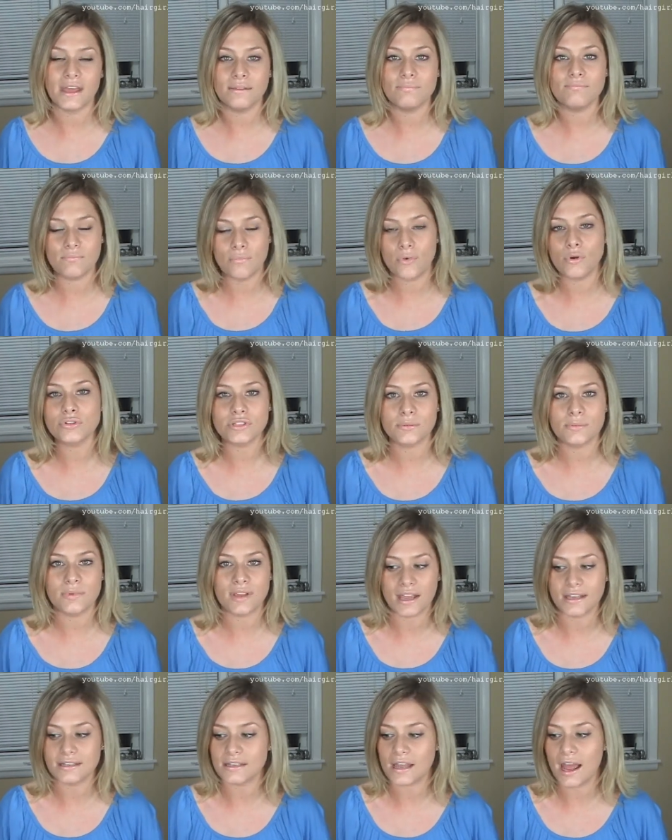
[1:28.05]
Mostly
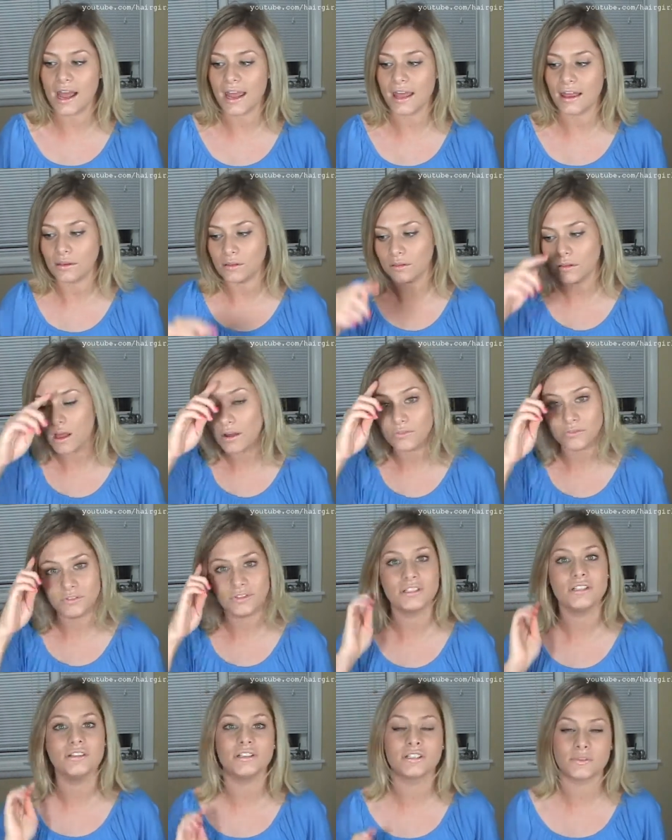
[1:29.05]
because I loved
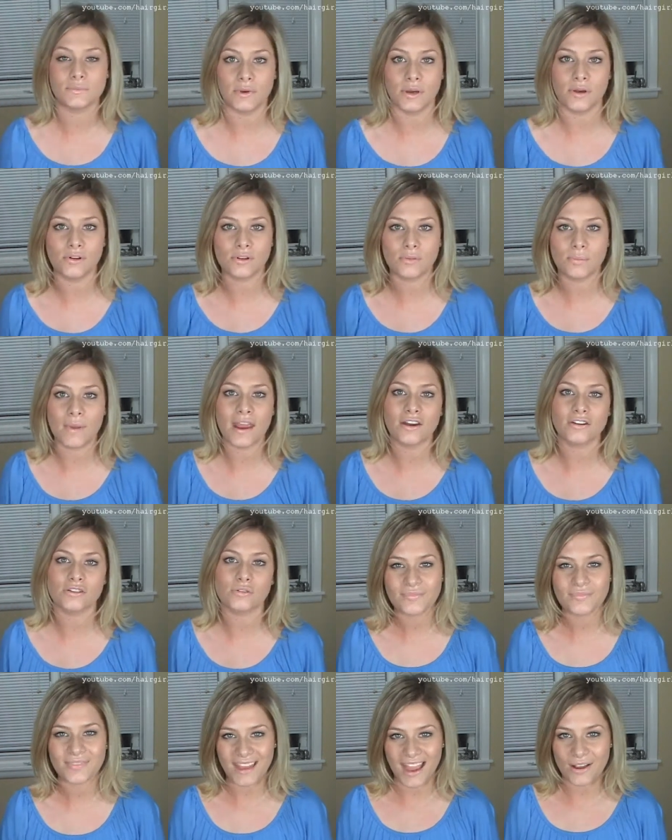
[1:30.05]
to experiment with my hair,
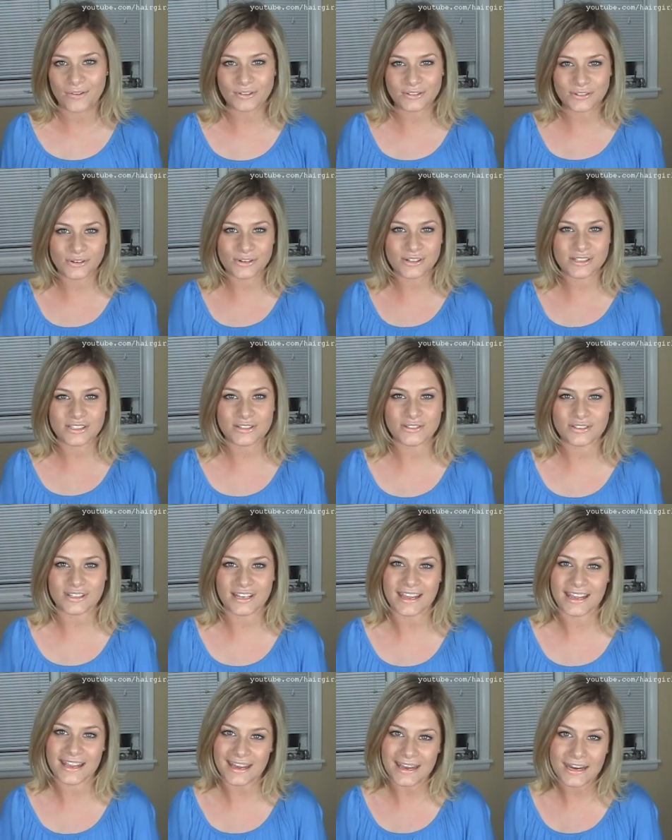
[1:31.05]
so I was always using
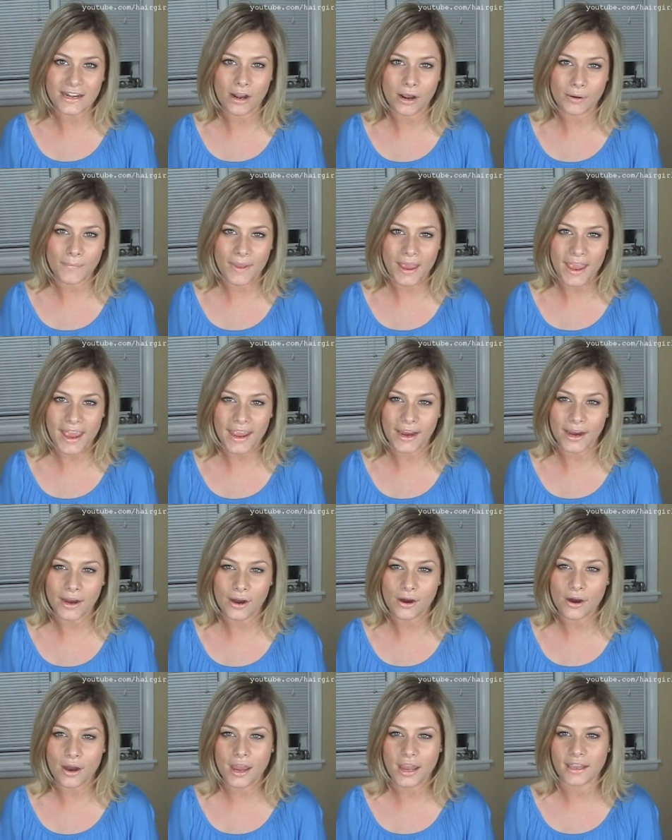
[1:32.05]
heat on my
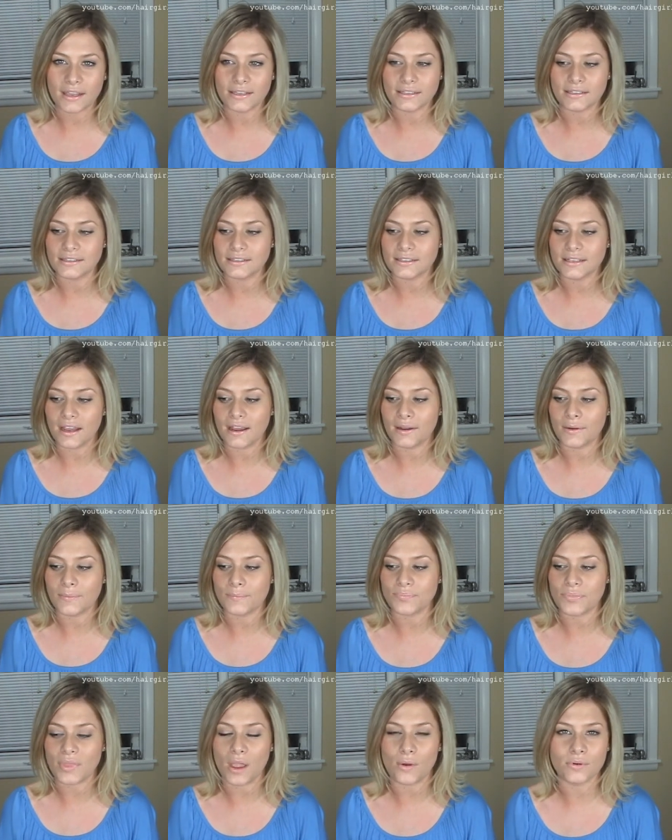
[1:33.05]
hair, and
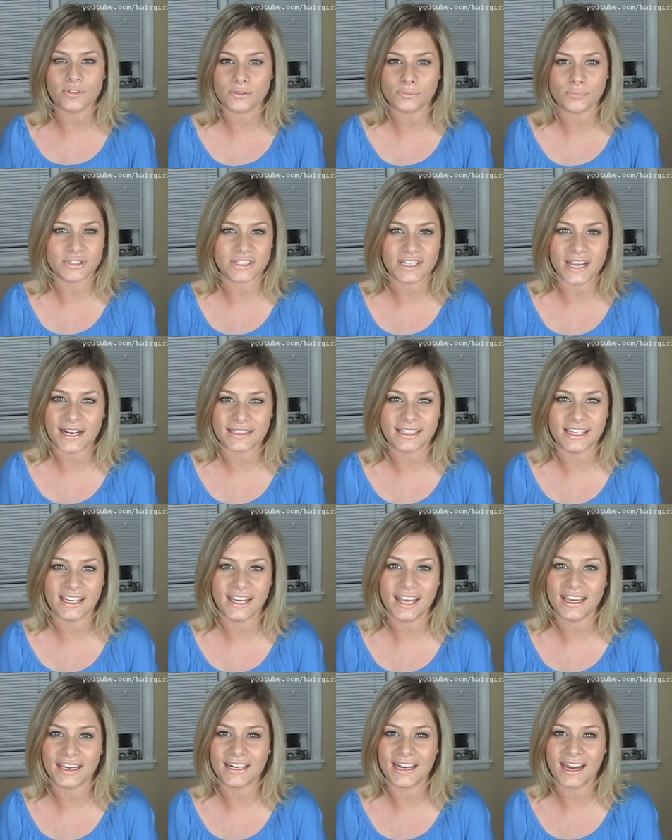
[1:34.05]
I wasn't protecting
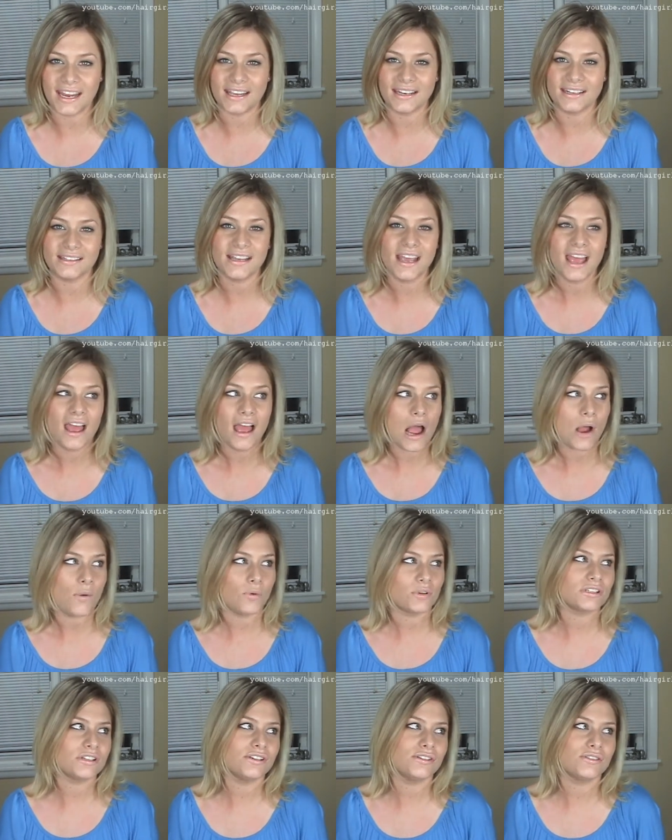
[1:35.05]
it, and I
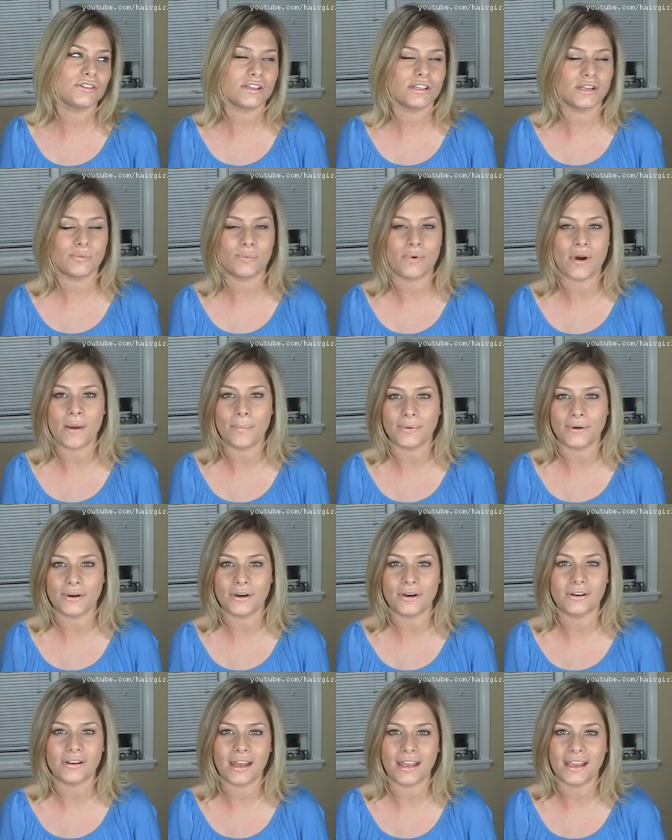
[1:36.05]
wasn't using the
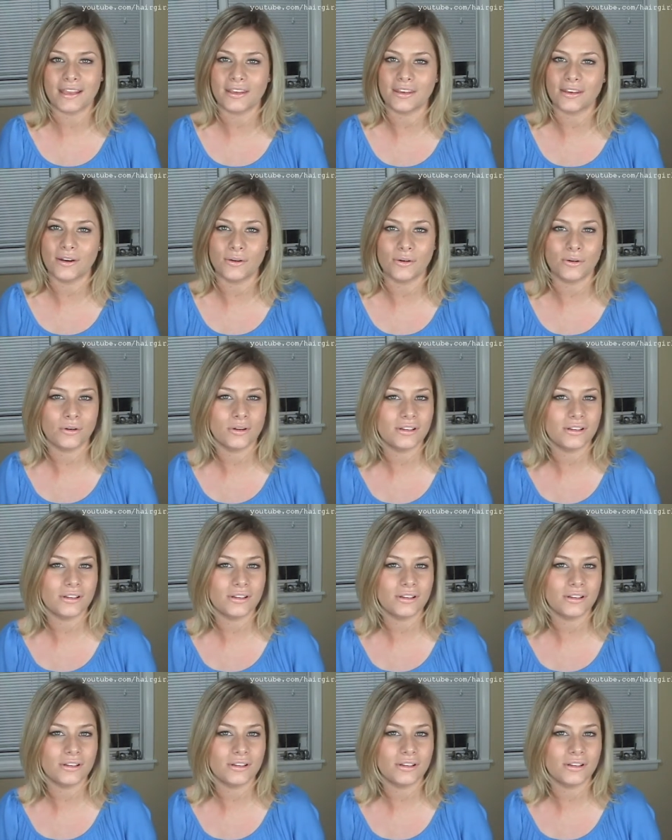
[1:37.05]
proper, like, you know,